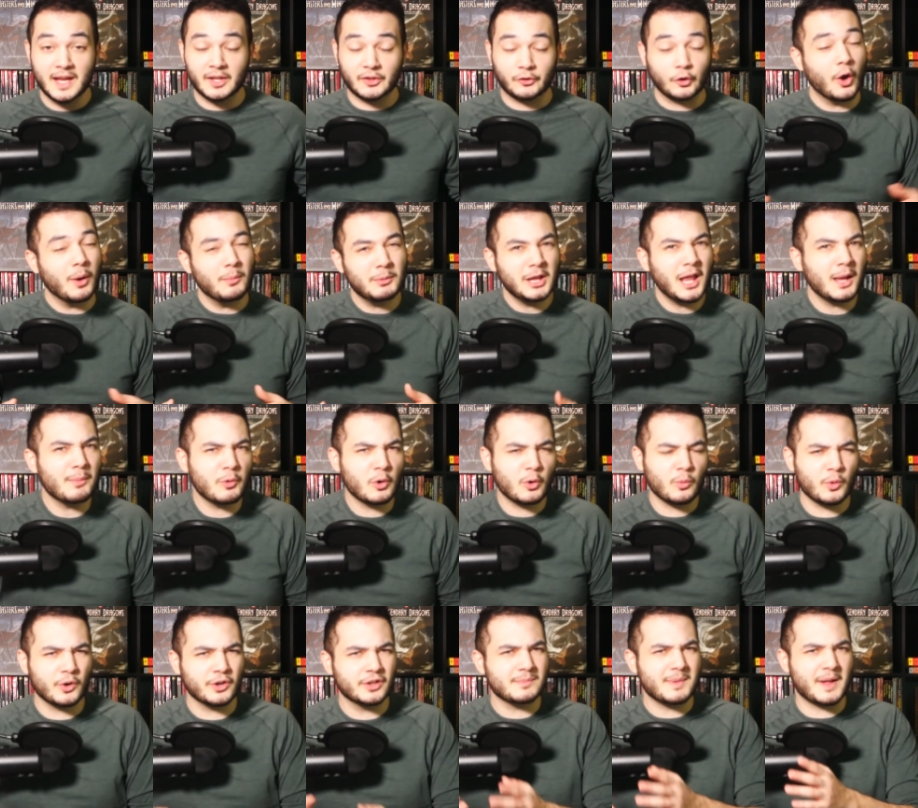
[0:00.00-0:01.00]
So I'm a lot
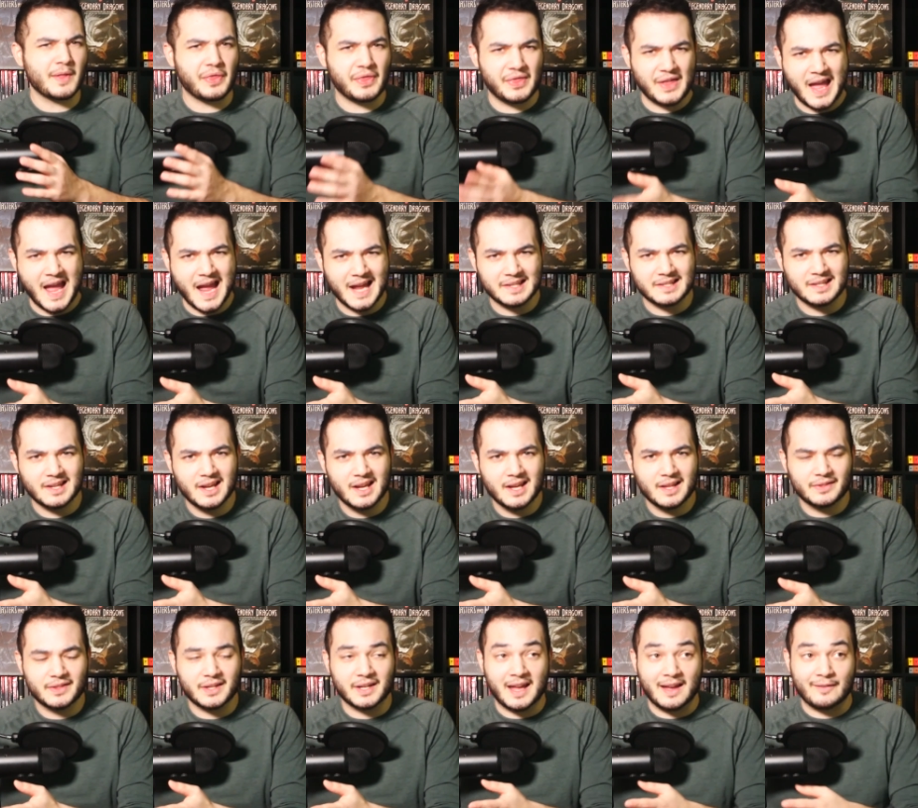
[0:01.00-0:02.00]
more worried about that
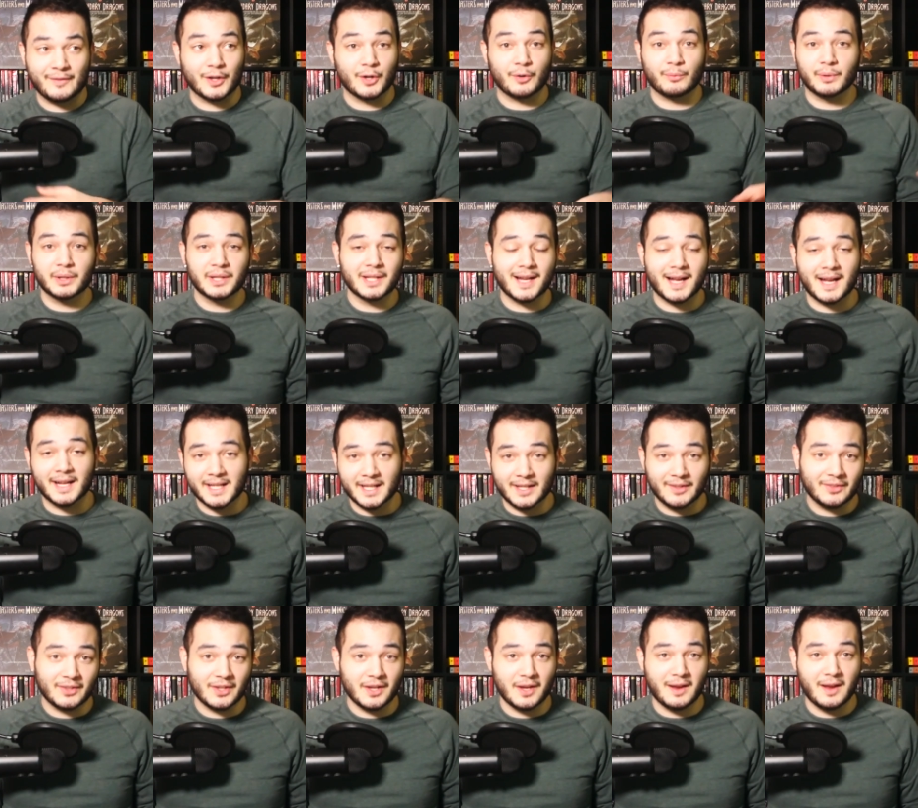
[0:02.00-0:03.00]
than having a really high
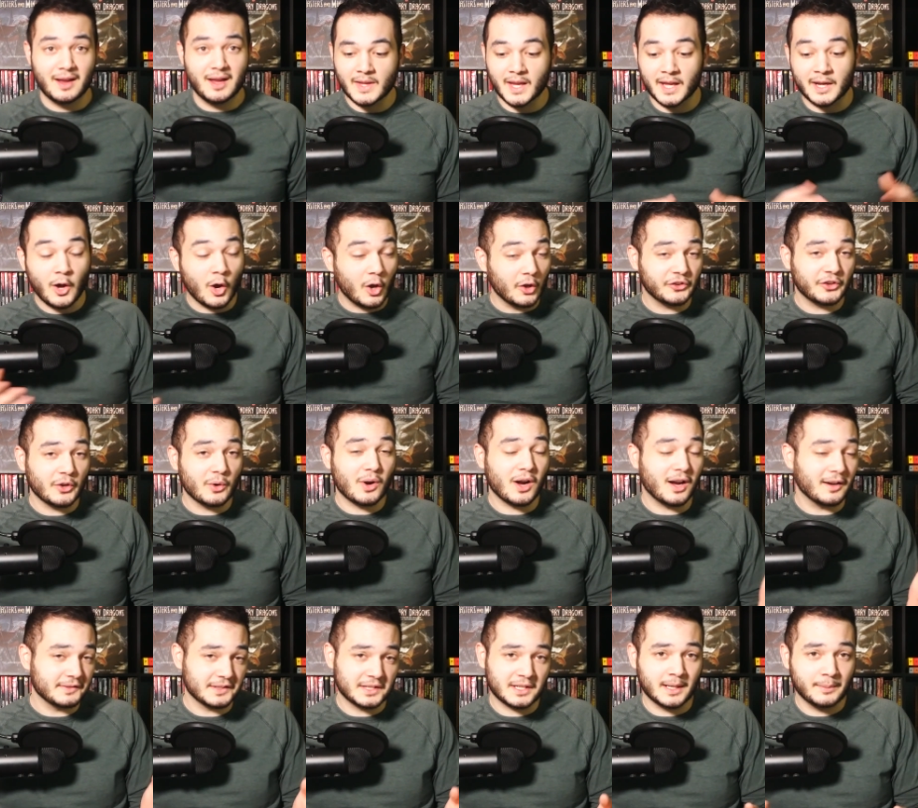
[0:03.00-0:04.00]
AC. And also,
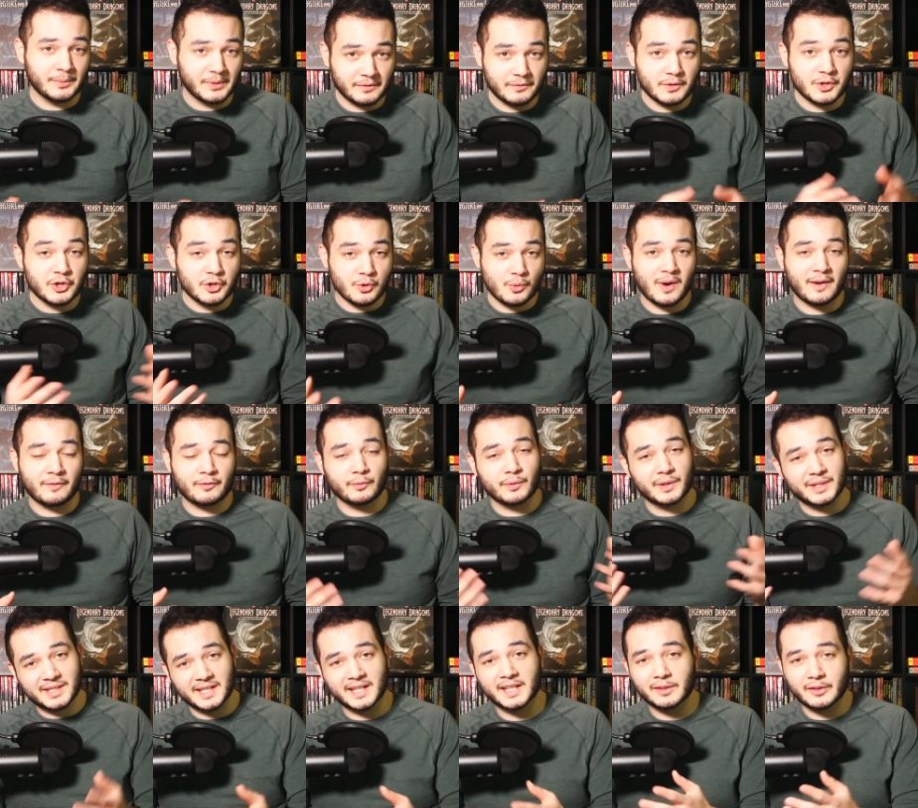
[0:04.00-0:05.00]
oftentimes, if you do have a
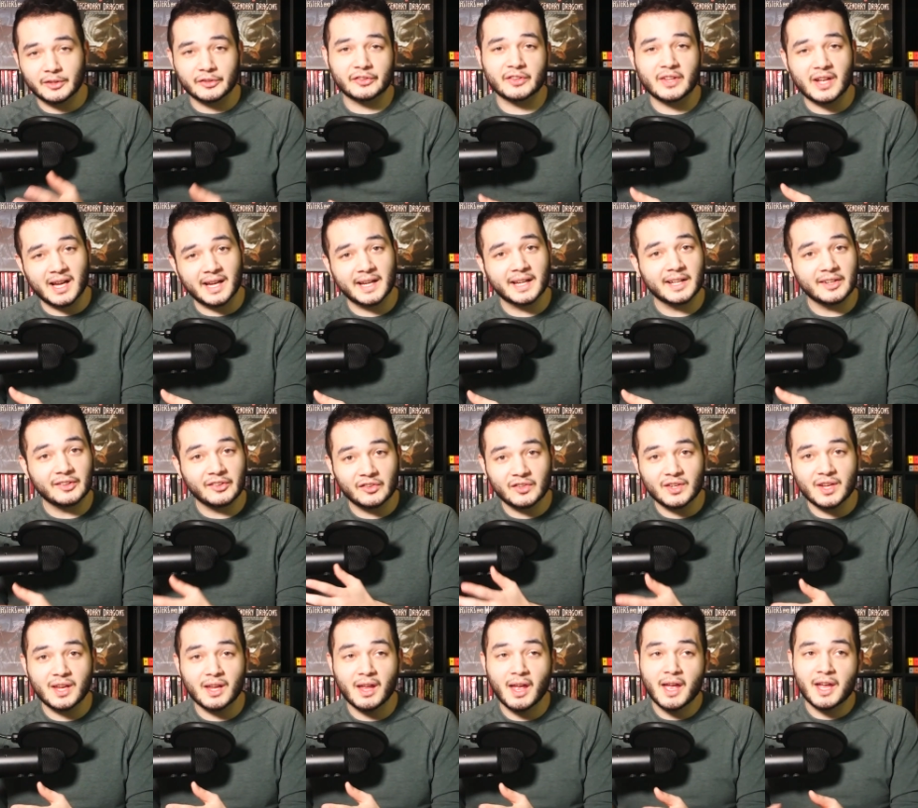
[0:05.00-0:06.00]
ridiculously high
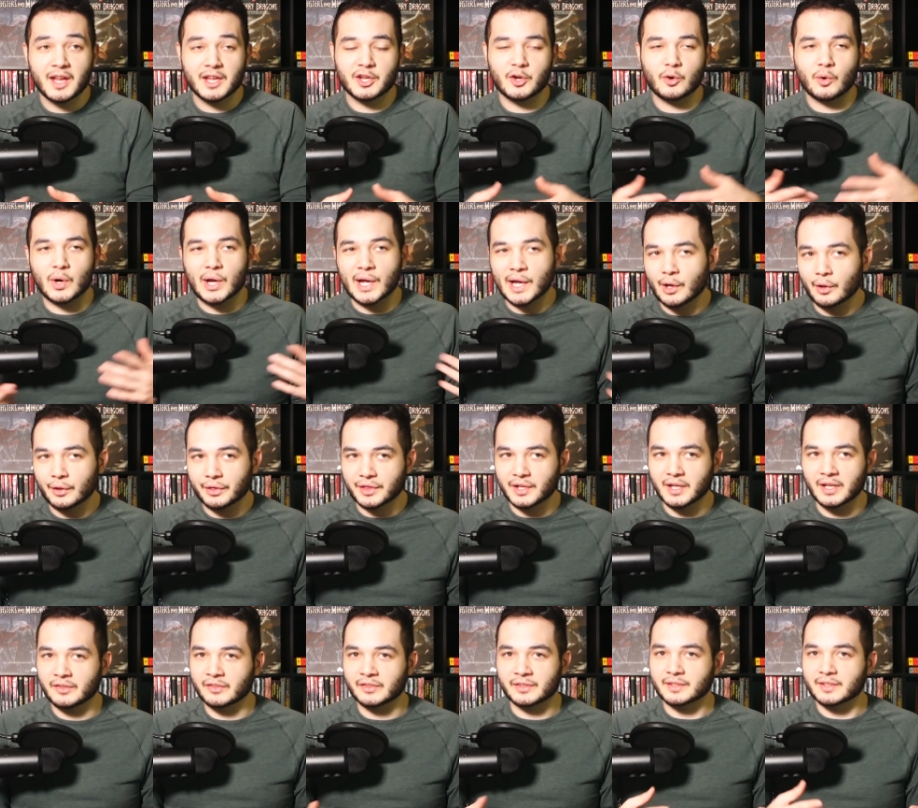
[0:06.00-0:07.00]
AC, your health
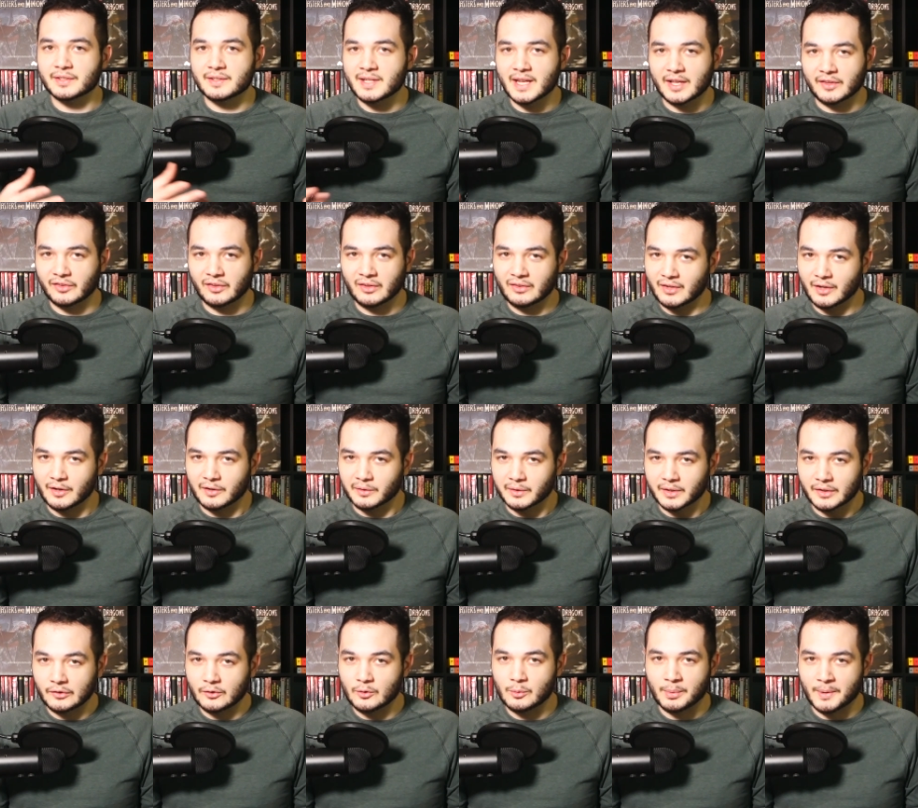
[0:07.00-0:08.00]
isn't
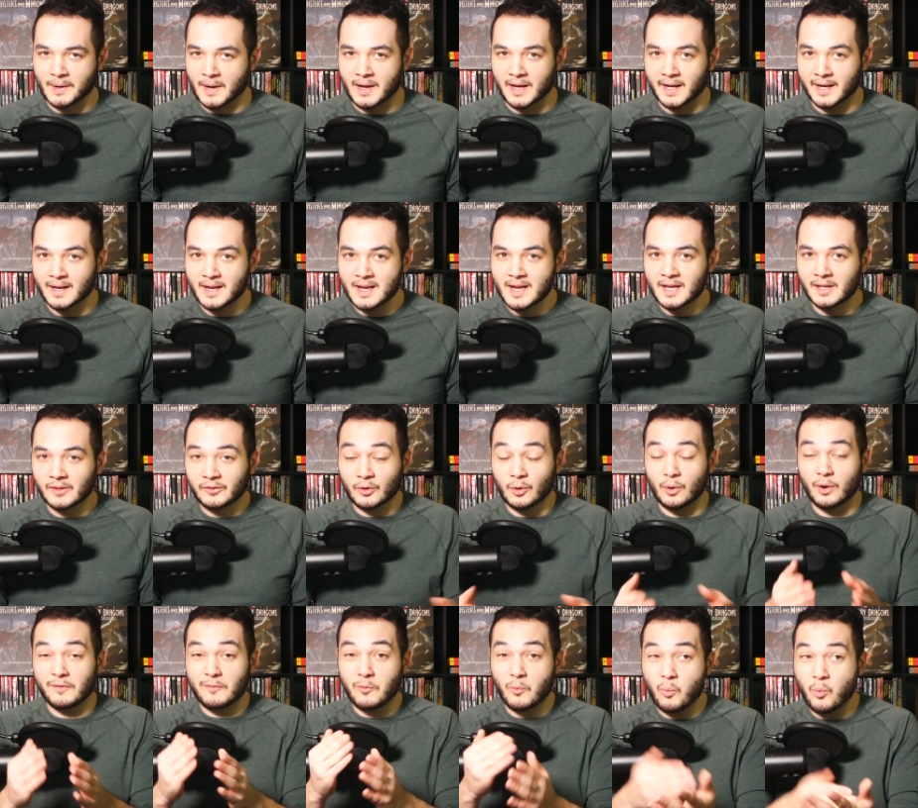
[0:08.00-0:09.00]
necessarily super high.
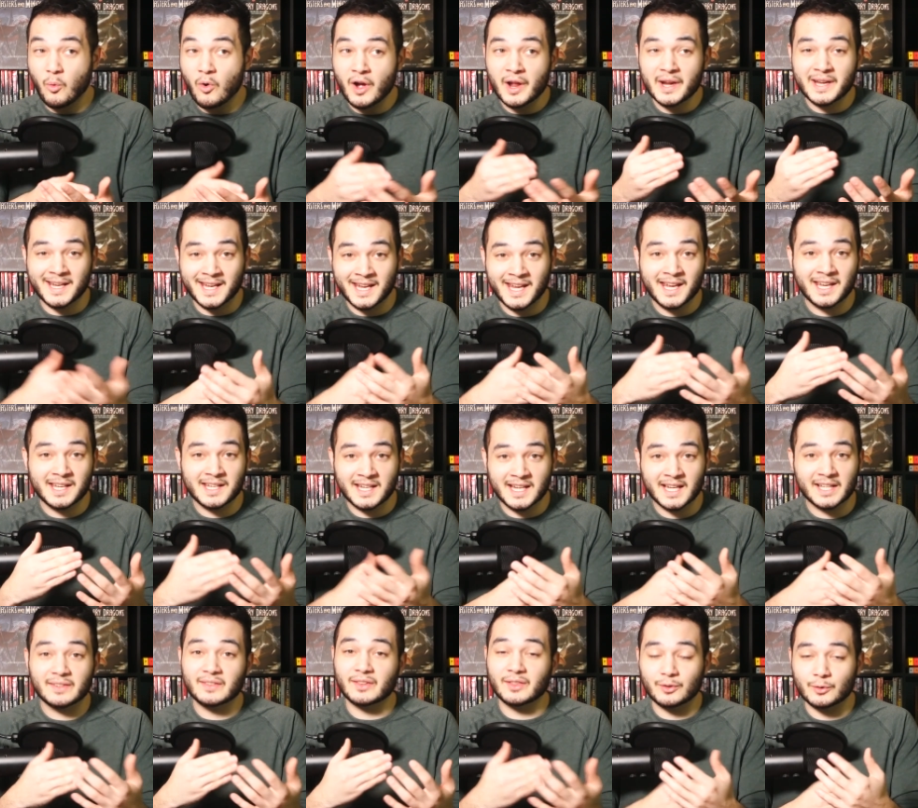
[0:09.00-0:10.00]
So if one hit
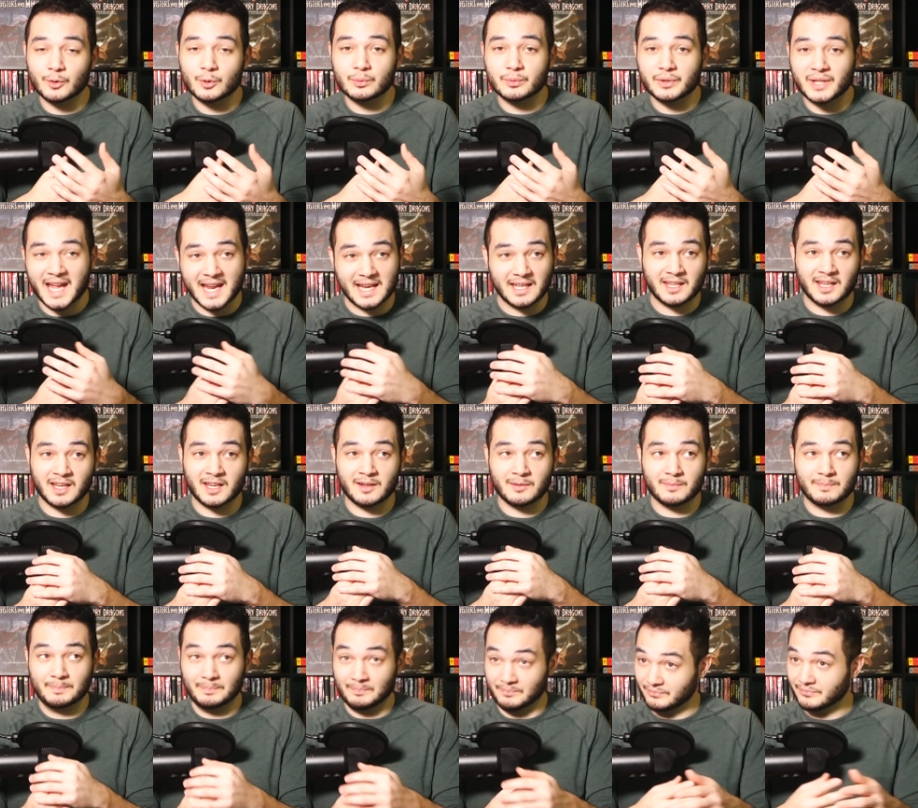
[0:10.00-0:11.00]
gets through, that
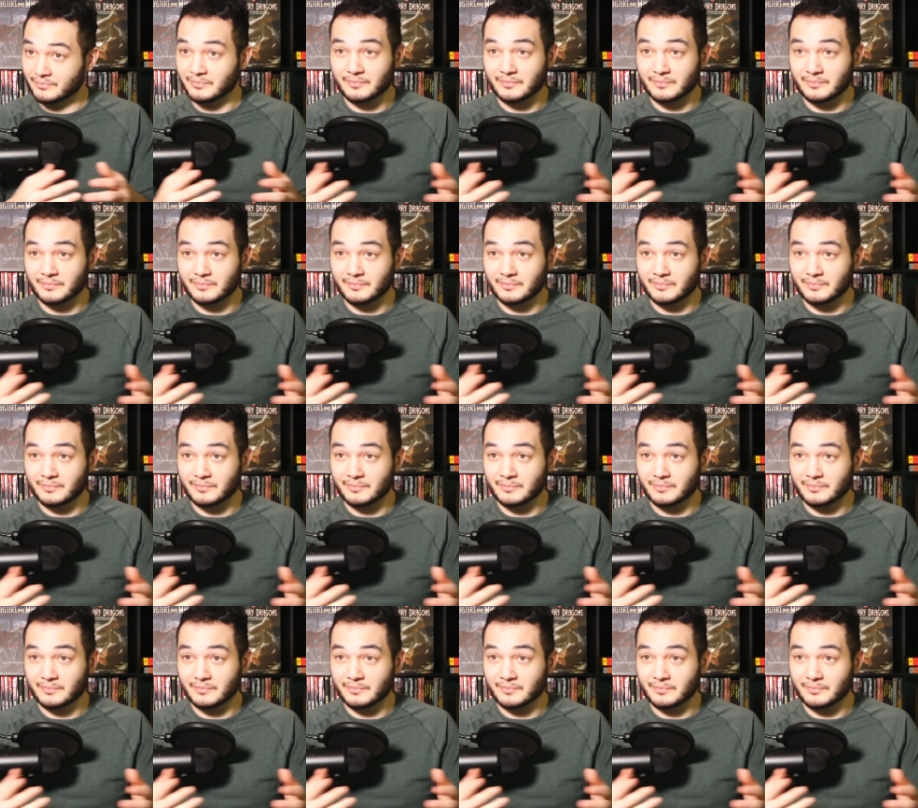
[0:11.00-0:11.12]
can